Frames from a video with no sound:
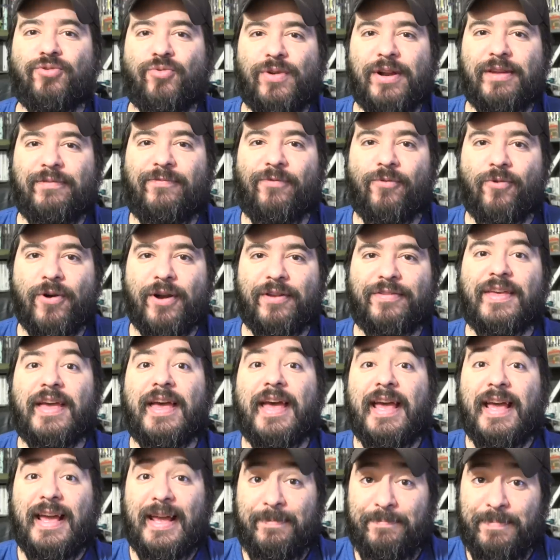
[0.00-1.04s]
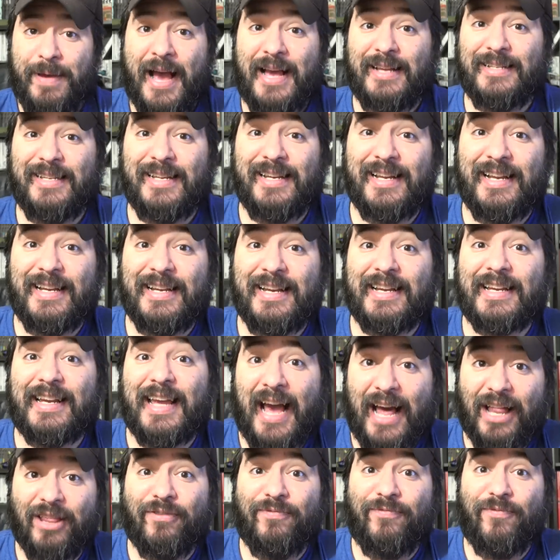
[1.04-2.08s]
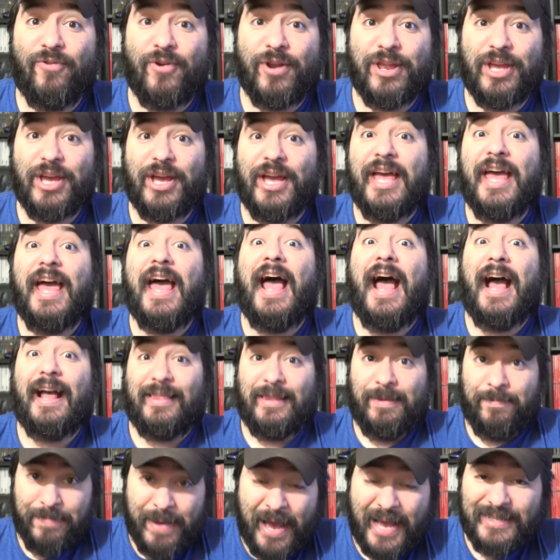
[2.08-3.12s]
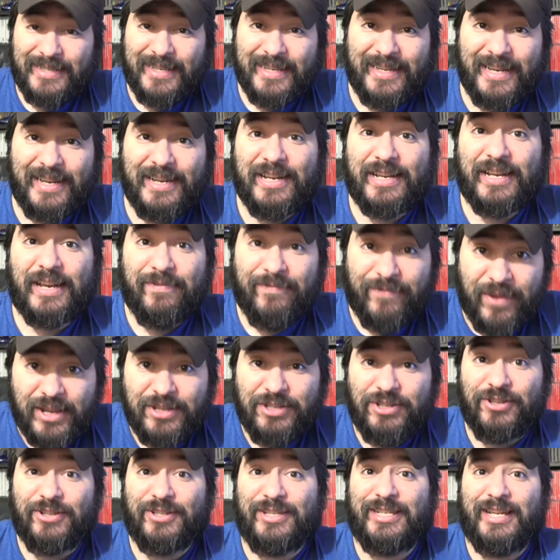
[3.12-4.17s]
twenty-fourth in Pasadena, California at the Pasadena Convention